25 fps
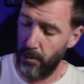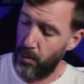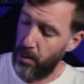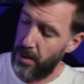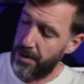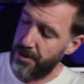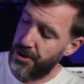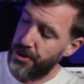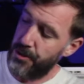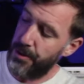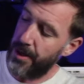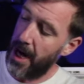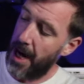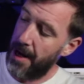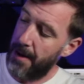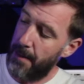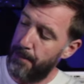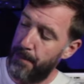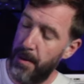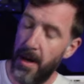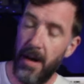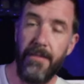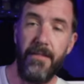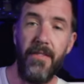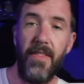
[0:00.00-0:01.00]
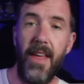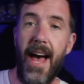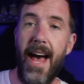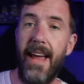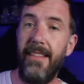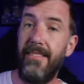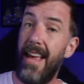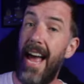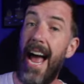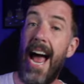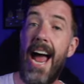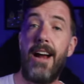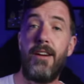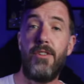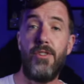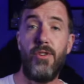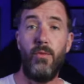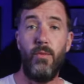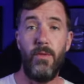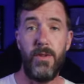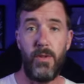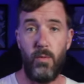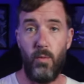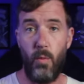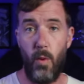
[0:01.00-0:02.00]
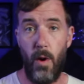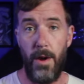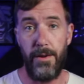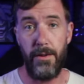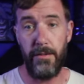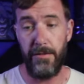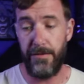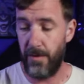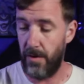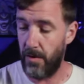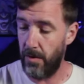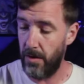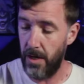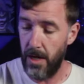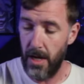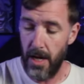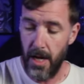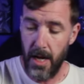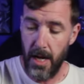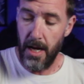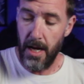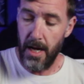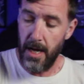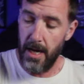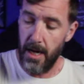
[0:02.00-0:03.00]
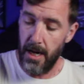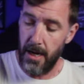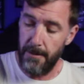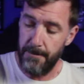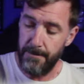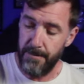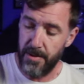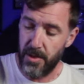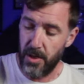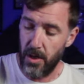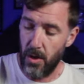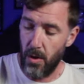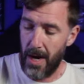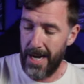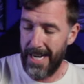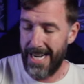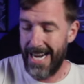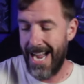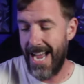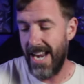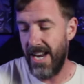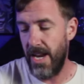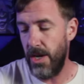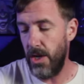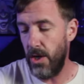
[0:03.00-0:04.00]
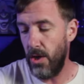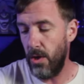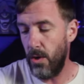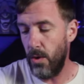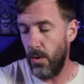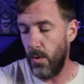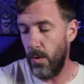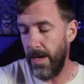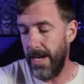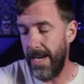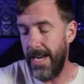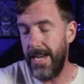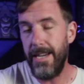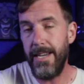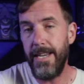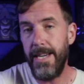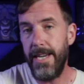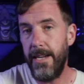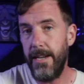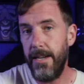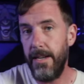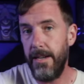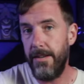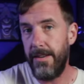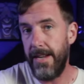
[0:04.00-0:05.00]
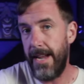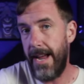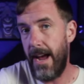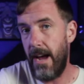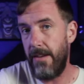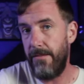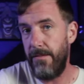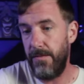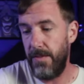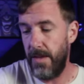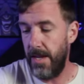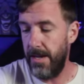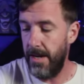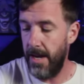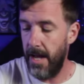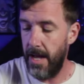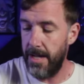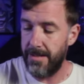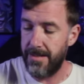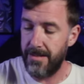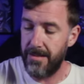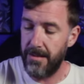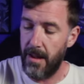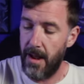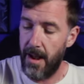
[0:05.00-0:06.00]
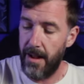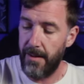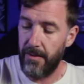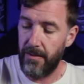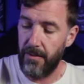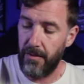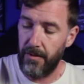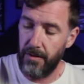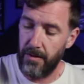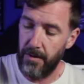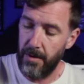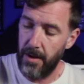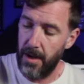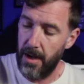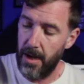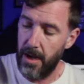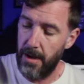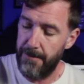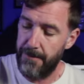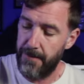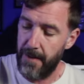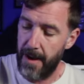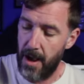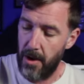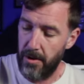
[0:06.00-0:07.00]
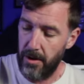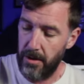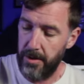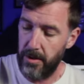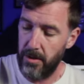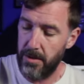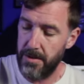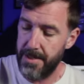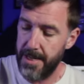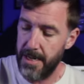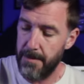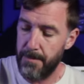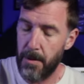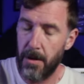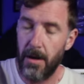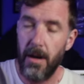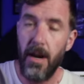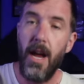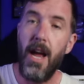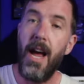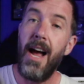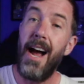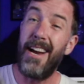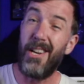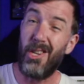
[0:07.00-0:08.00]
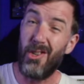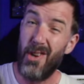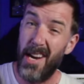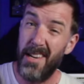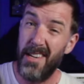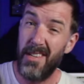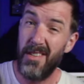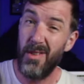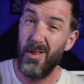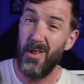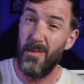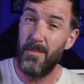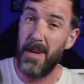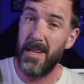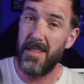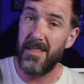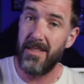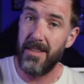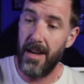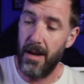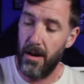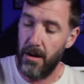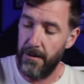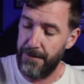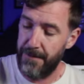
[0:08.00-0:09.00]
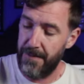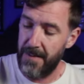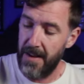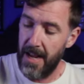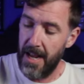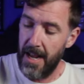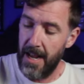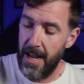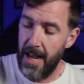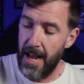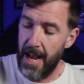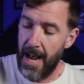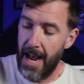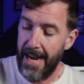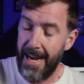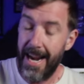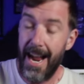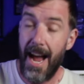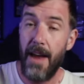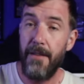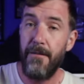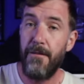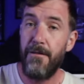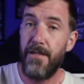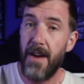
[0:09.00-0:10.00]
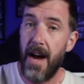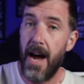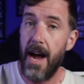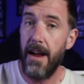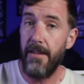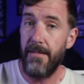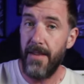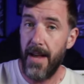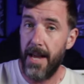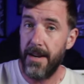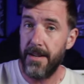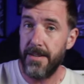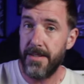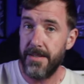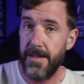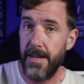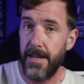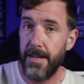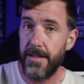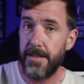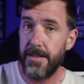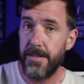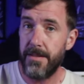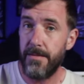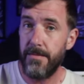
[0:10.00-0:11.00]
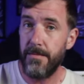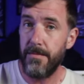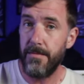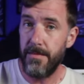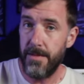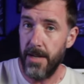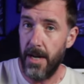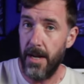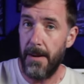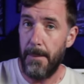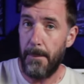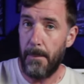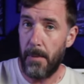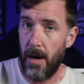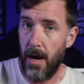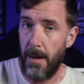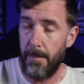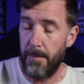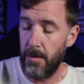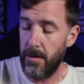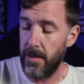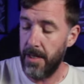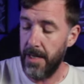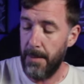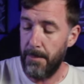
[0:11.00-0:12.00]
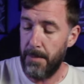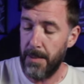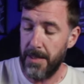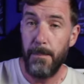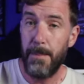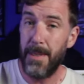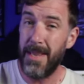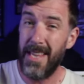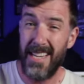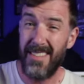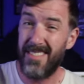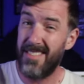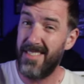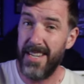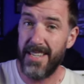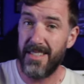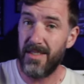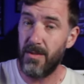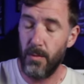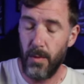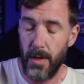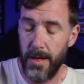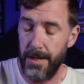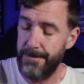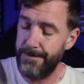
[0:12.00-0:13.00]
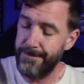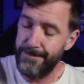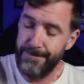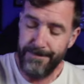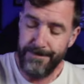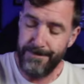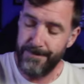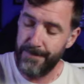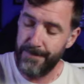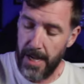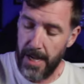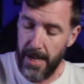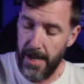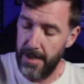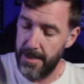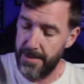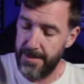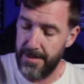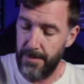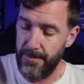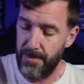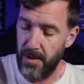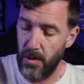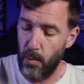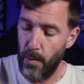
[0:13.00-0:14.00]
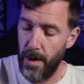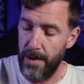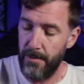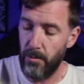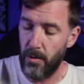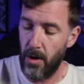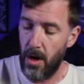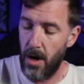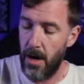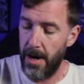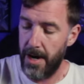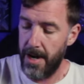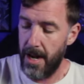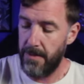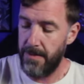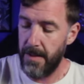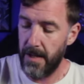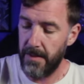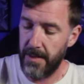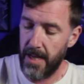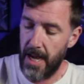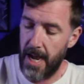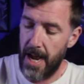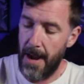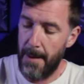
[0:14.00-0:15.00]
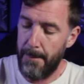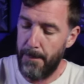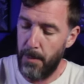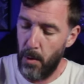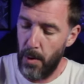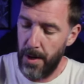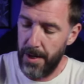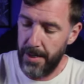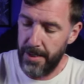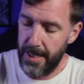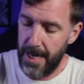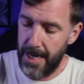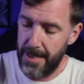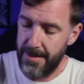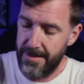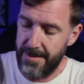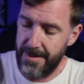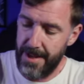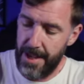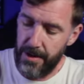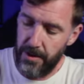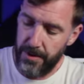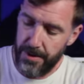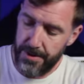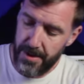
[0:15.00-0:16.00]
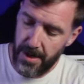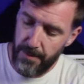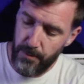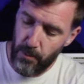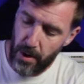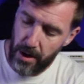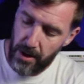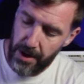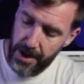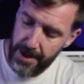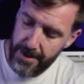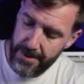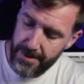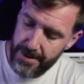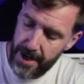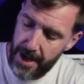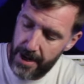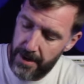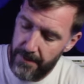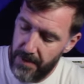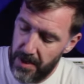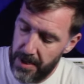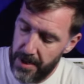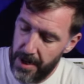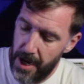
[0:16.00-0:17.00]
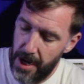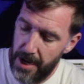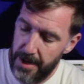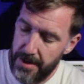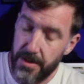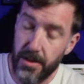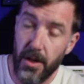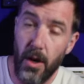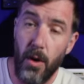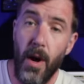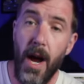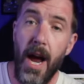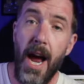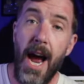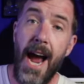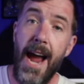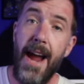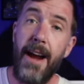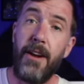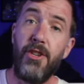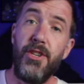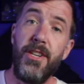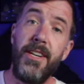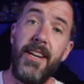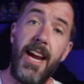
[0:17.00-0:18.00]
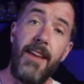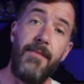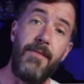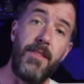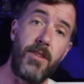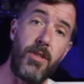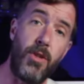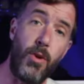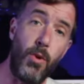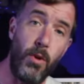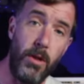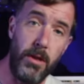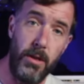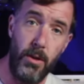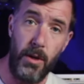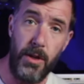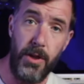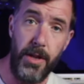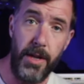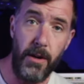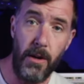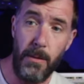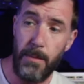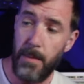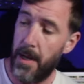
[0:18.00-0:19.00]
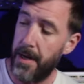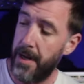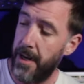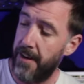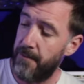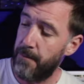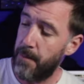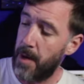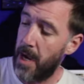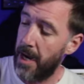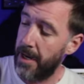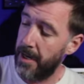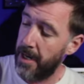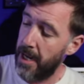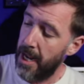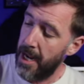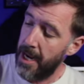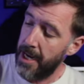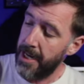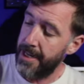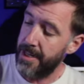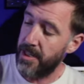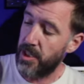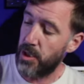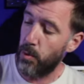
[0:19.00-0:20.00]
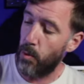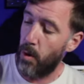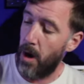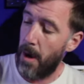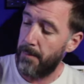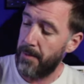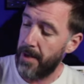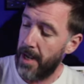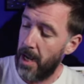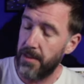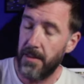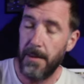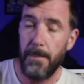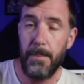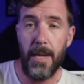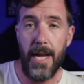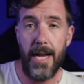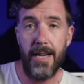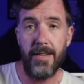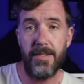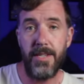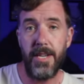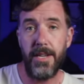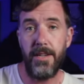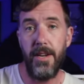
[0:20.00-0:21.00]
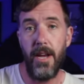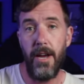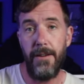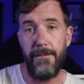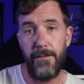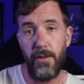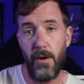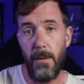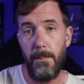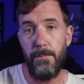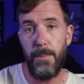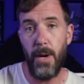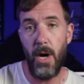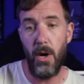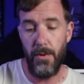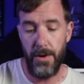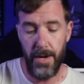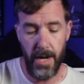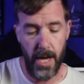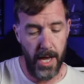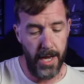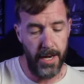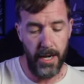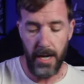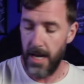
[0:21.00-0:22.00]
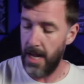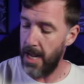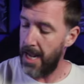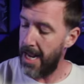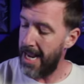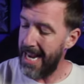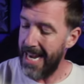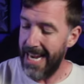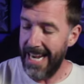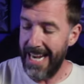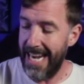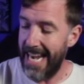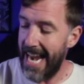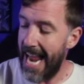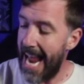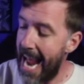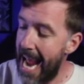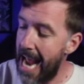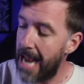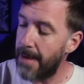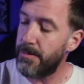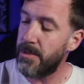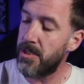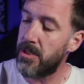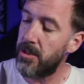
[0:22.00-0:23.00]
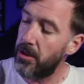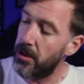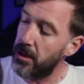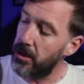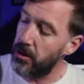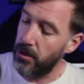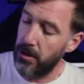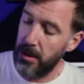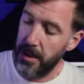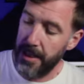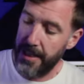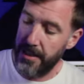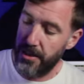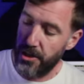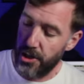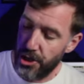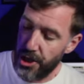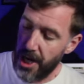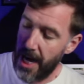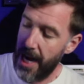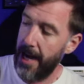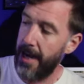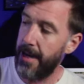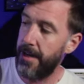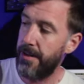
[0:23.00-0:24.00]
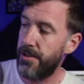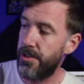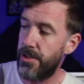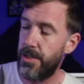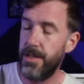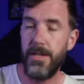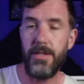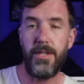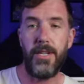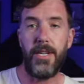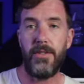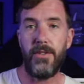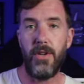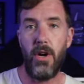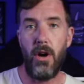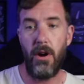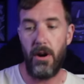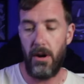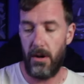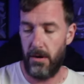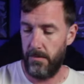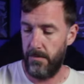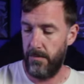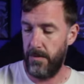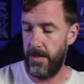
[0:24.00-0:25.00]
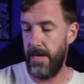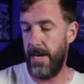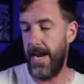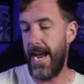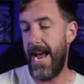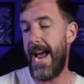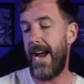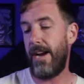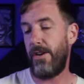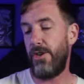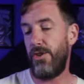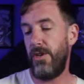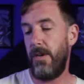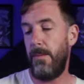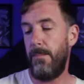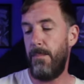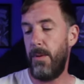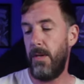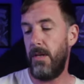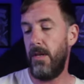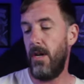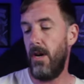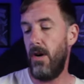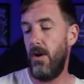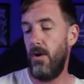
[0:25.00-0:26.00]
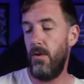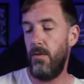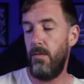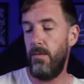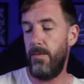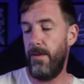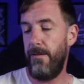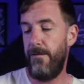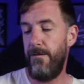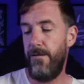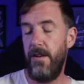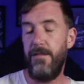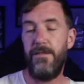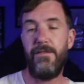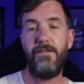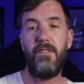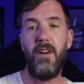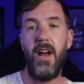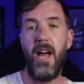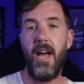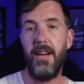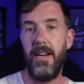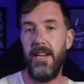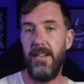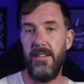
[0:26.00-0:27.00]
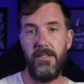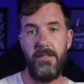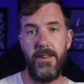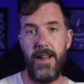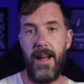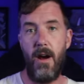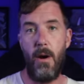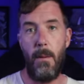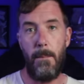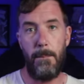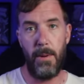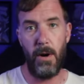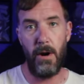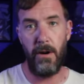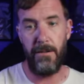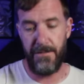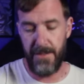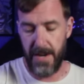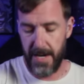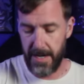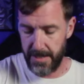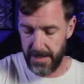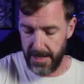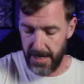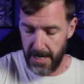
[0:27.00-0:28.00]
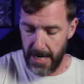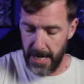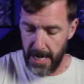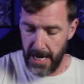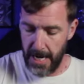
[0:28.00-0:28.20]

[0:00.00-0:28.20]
Once you got above that, the action was wonderful. So I kind of knew it needed to have the nut slots filed a little deeper. I tried to do it myself. I got 5 out of 6 done properly, but that 6th one, something went wrong, and I think the high point got centered somewhere inside of the nut. So I actually gave this to a luthier buddy of mine. He swapped out the plastic nut for a bone nut. It absolutely changed this guitar. The action below the 5th fret is now perfect.